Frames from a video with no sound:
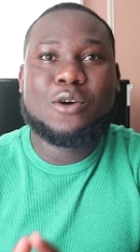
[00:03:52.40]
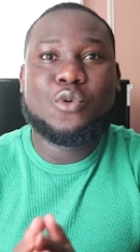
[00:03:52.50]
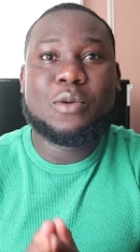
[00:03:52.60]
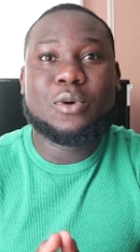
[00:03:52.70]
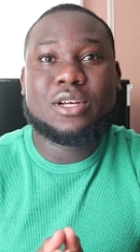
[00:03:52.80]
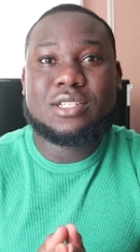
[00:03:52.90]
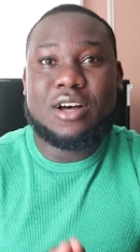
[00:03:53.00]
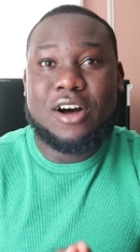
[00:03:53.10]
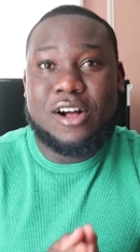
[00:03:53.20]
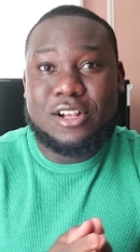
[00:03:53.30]
We must
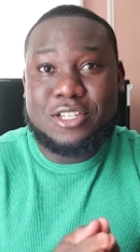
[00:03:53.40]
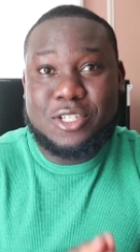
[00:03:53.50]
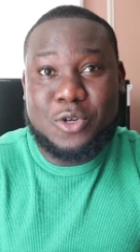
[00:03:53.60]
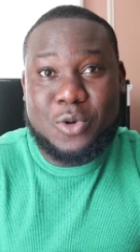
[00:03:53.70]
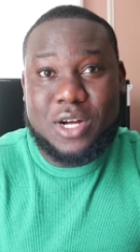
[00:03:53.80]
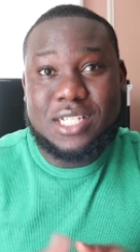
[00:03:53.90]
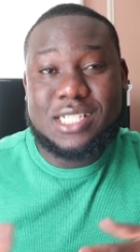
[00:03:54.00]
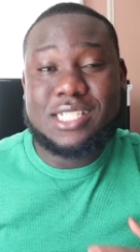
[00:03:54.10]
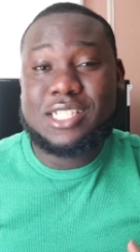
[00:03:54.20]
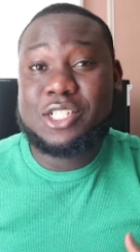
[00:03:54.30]
also
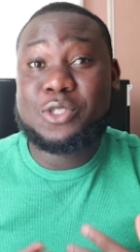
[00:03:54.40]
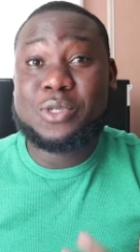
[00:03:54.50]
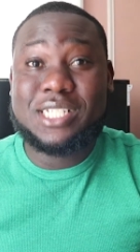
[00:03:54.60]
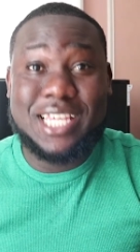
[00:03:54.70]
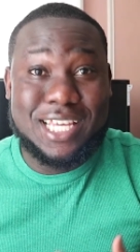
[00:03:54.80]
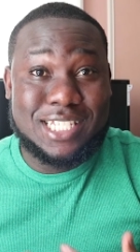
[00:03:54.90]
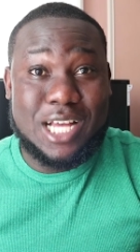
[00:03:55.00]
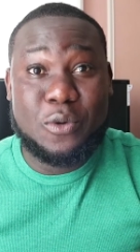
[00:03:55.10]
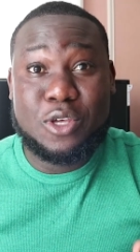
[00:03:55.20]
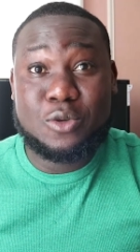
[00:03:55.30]
continue to do the things
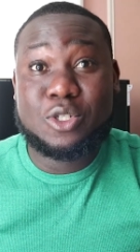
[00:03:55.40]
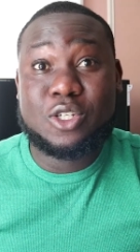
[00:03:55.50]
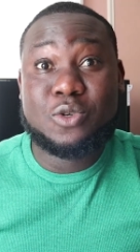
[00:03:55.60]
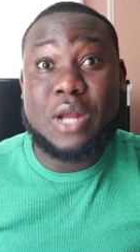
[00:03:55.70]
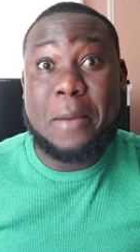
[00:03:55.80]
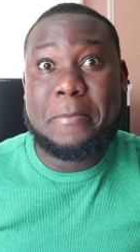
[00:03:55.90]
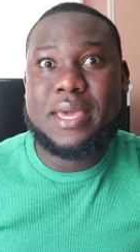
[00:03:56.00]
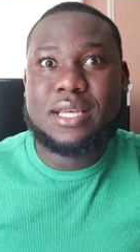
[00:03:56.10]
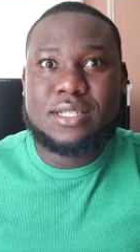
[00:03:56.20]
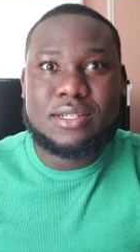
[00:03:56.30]
that we used to do that
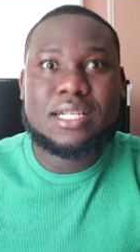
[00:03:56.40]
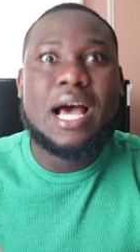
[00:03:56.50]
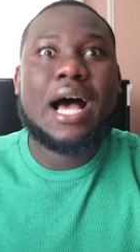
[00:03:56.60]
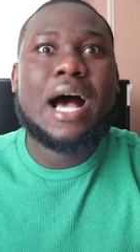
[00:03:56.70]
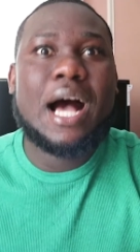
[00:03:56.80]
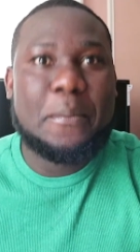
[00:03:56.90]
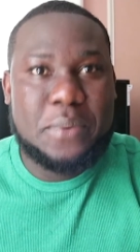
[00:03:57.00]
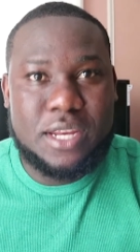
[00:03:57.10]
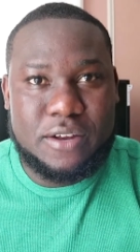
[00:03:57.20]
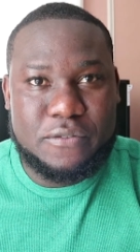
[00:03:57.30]
makes us
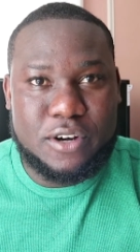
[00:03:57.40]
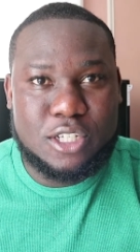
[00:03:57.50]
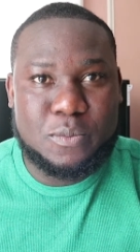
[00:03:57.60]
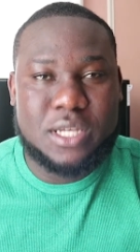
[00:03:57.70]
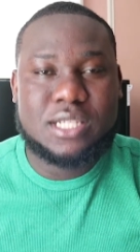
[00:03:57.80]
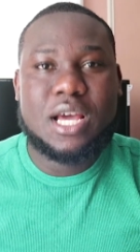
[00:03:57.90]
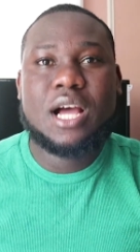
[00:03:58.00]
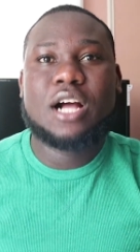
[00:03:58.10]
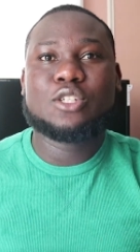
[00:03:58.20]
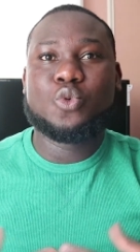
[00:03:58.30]
happy in the first place.
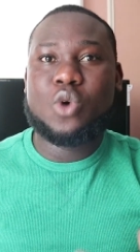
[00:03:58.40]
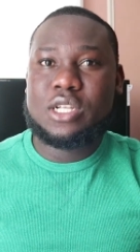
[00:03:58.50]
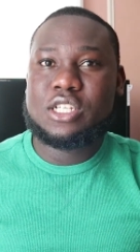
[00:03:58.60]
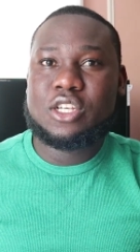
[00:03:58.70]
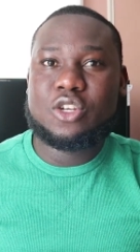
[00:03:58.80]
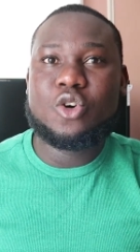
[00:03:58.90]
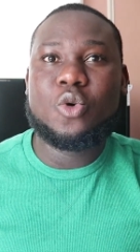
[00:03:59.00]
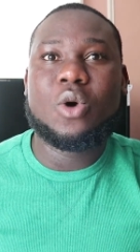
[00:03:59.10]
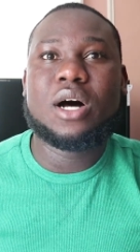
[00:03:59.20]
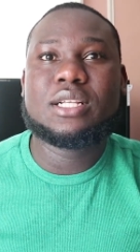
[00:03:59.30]
Because one thing you
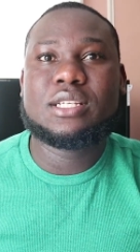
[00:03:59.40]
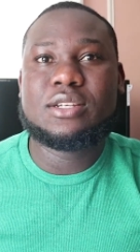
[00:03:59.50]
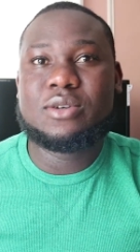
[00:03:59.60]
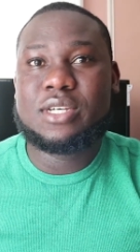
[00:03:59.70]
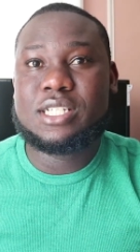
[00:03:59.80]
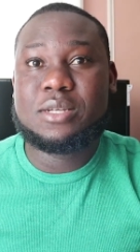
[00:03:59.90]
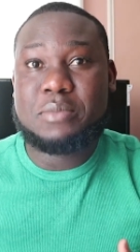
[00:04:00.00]
don't want to do is to